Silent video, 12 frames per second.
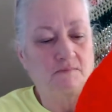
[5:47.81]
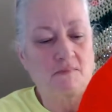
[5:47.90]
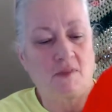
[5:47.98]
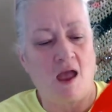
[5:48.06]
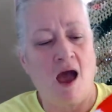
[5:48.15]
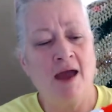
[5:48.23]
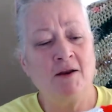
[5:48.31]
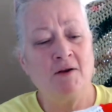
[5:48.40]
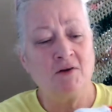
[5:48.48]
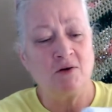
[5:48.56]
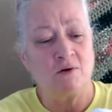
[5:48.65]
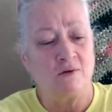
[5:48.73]
I don't
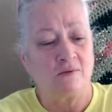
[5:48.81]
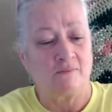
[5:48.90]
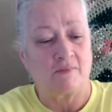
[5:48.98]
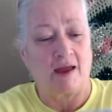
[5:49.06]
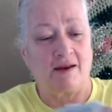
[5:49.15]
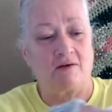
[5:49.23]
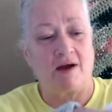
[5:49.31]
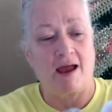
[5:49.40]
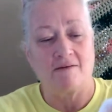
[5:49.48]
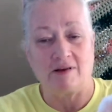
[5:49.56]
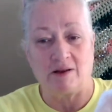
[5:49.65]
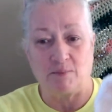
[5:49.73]
know. I don't have
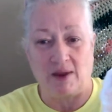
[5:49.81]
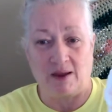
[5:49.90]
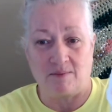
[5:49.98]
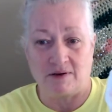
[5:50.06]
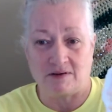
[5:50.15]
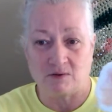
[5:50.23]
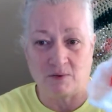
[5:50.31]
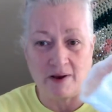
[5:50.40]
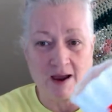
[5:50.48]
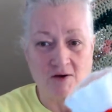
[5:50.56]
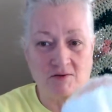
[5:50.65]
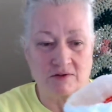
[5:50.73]
any babies
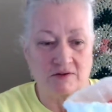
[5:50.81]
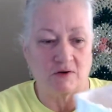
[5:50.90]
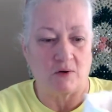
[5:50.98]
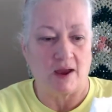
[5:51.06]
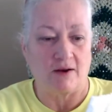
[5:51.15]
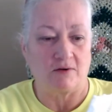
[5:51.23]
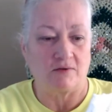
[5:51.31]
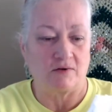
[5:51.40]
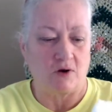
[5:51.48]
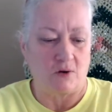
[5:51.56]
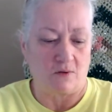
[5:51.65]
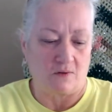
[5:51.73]
around, so I don't
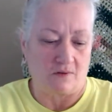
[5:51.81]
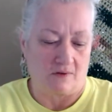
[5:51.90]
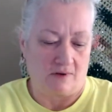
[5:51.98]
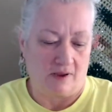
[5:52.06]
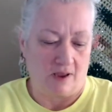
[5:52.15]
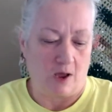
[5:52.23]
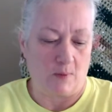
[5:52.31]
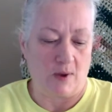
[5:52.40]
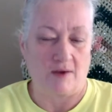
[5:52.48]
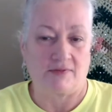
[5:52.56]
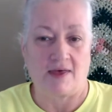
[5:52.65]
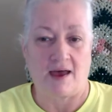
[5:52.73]
know
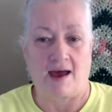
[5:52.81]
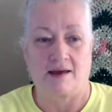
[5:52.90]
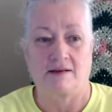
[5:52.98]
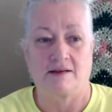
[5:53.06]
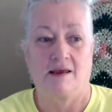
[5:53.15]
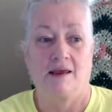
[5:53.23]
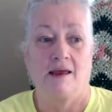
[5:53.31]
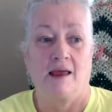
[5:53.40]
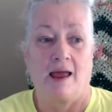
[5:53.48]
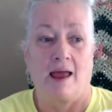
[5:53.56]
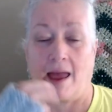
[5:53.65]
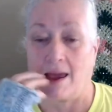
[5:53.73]
about that.
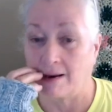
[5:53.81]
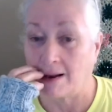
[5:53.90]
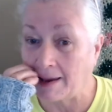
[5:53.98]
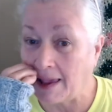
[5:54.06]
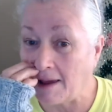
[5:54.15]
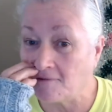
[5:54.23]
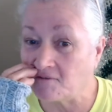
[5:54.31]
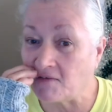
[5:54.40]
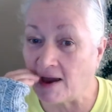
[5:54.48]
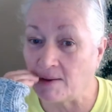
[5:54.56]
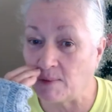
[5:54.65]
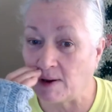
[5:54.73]
And I can't
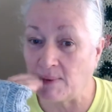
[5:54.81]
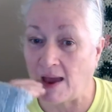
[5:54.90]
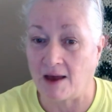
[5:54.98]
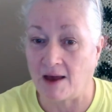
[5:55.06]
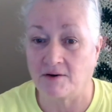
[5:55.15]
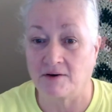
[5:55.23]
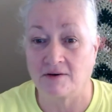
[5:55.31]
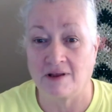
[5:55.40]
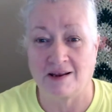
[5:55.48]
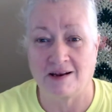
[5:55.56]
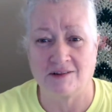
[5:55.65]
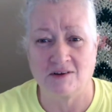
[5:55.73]
find my pattern, and
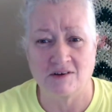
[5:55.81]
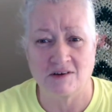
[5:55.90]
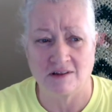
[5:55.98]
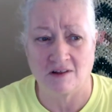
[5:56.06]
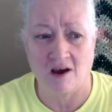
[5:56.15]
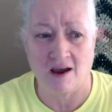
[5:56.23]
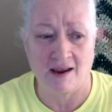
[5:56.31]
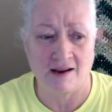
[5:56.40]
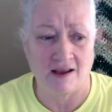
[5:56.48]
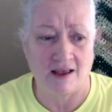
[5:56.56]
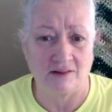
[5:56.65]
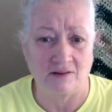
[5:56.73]
I looked online,
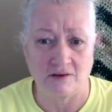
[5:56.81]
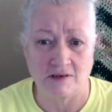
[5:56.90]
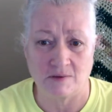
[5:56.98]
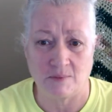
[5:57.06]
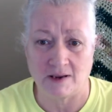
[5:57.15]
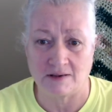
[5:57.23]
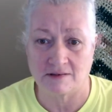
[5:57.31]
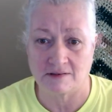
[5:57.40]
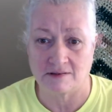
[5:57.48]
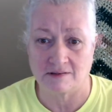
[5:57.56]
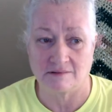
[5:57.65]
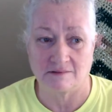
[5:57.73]
I looked in my
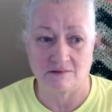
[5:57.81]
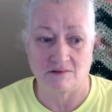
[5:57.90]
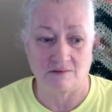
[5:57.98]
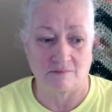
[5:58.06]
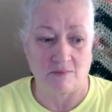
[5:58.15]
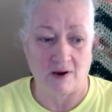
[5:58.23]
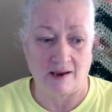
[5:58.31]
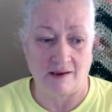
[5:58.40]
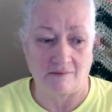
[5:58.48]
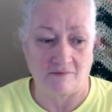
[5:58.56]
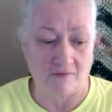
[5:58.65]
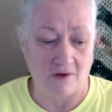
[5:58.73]

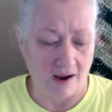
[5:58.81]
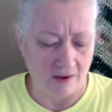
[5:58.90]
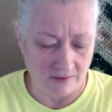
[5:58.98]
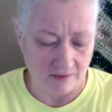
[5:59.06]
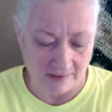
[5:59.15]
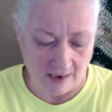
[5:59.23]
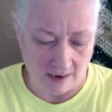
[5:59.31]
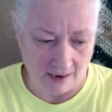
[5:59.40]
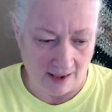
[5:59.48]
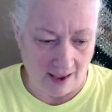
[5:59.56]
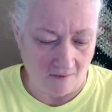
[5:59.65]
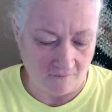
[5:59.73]
files, and I
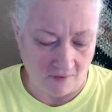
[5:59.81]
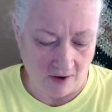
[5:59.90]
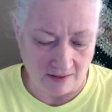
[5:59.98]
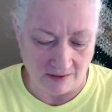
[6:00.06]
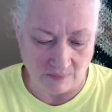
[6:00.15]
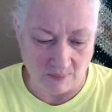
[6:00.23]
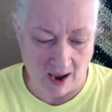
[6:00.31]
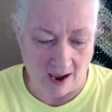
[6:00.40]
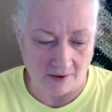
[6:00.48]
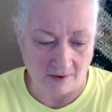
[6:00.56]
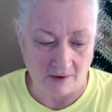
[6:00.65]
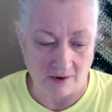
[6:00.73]
can't find this
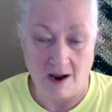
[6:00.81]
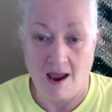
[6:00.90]
pattern.